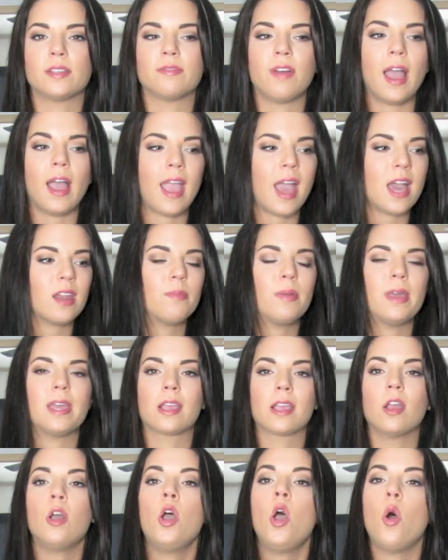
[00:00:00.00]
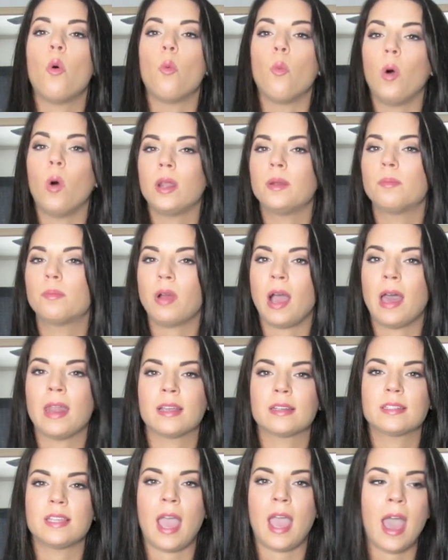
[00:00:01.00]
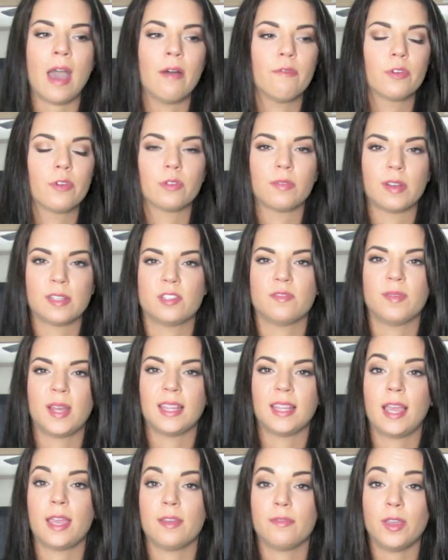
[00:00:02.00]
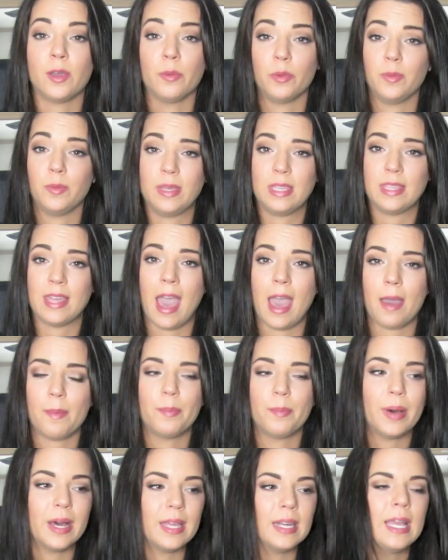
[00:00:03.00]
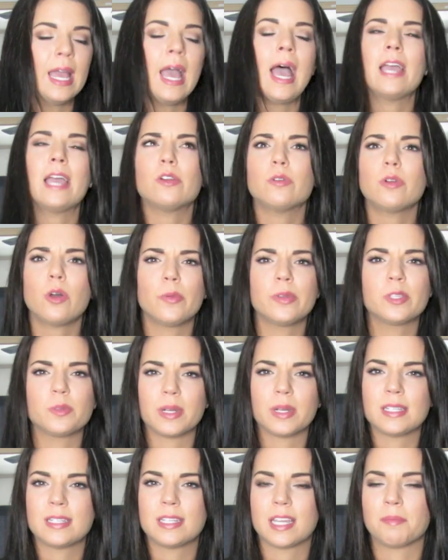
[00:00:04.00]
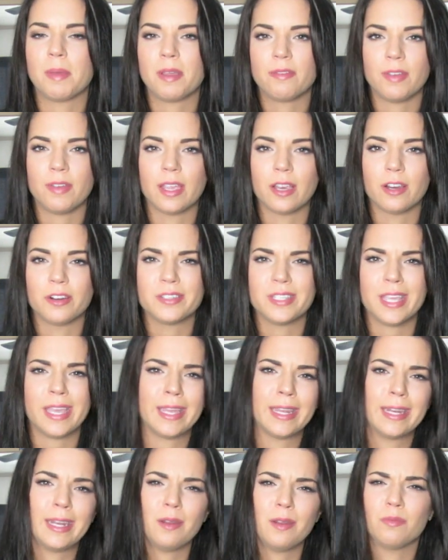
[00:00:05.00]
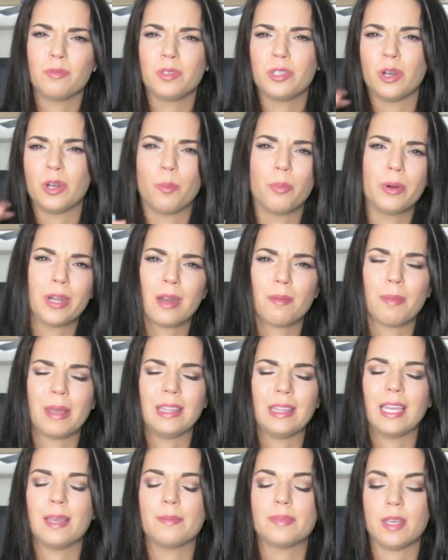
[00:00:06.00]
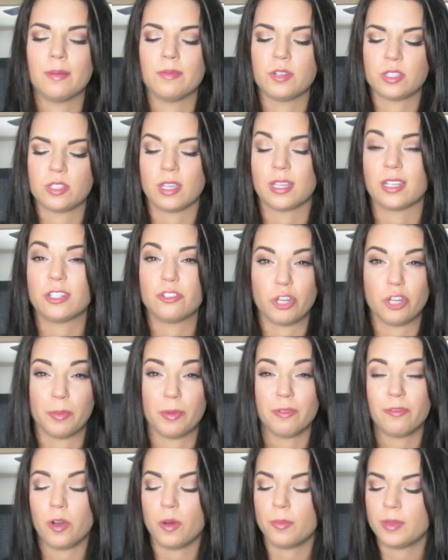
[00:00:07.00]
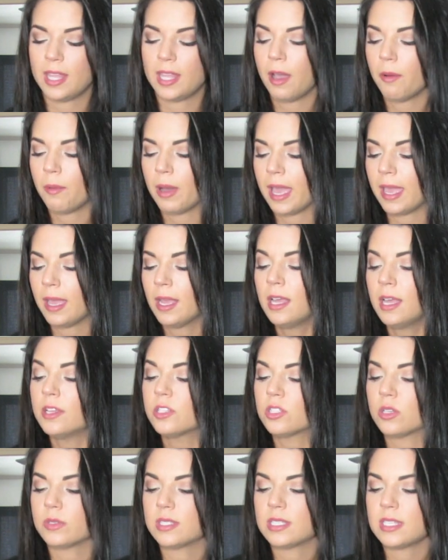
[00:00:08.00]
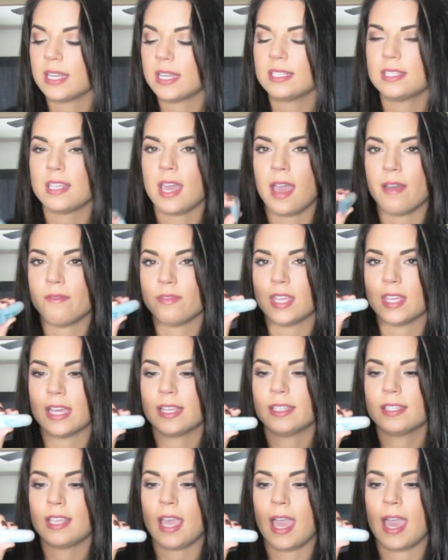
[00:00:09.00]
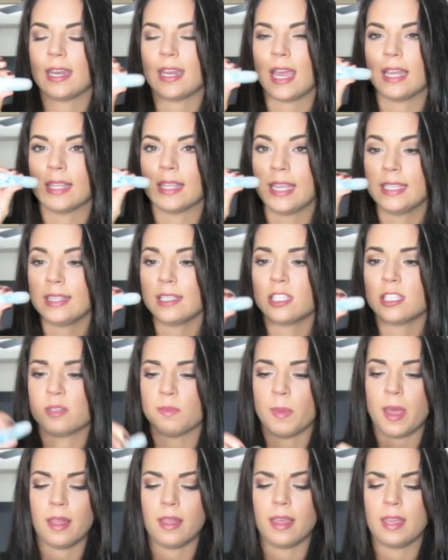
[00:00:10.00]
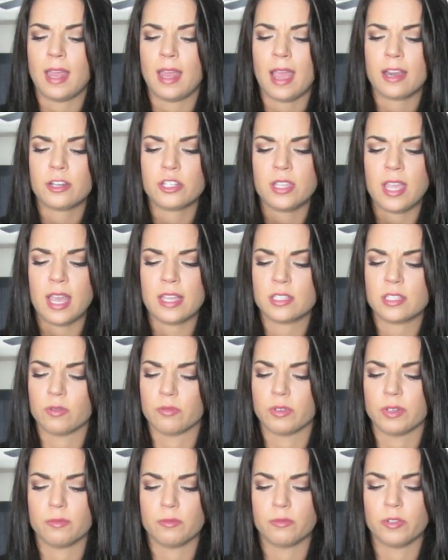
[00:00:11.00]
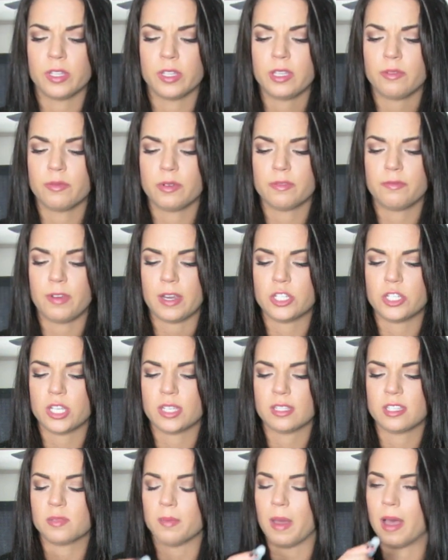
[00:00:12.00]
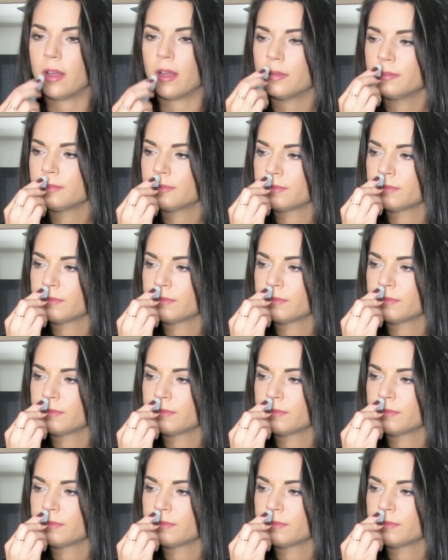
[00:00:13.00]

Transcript: If I had to pick one product to have for the rest of my life, it would be that. But I don't always want to stick my fingers in and, you know, put on my lips. I'm just like a germaphobe in that way. So it's nice to have this, and I like the smell. It actually has a really refreshing smell.